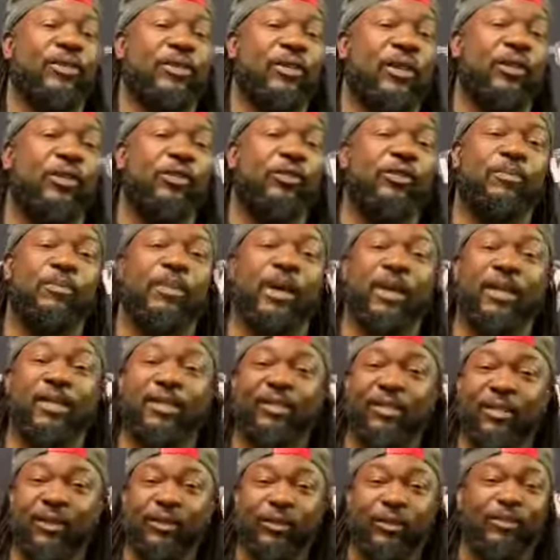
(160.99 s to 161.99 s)
Those are my
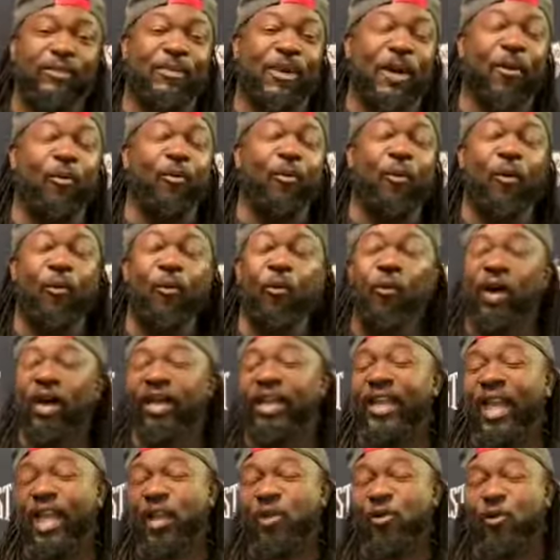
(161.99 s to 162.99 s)
1A,
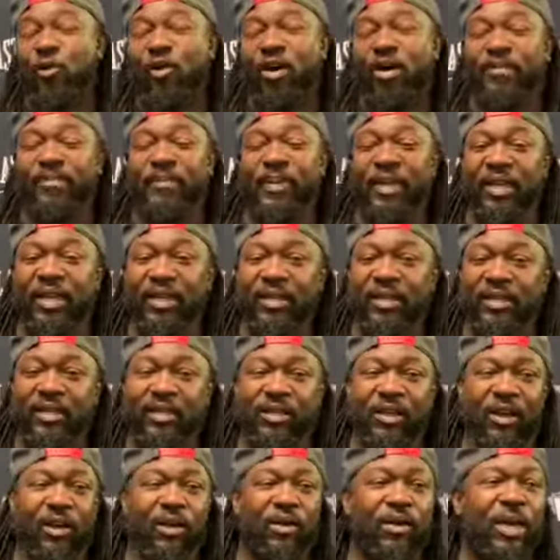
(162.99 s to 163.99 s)
1B, you
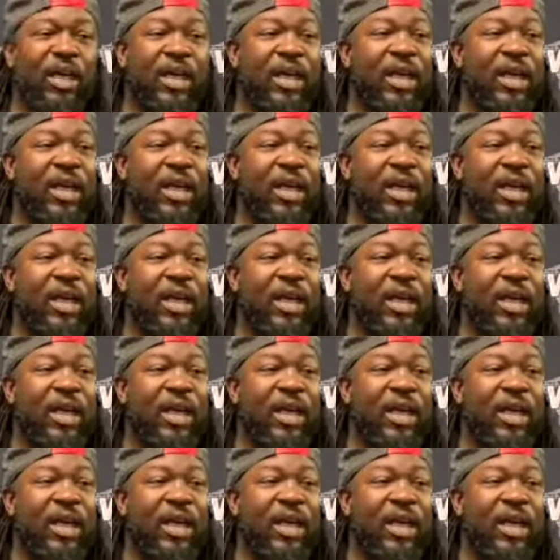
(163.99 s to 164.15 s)
know.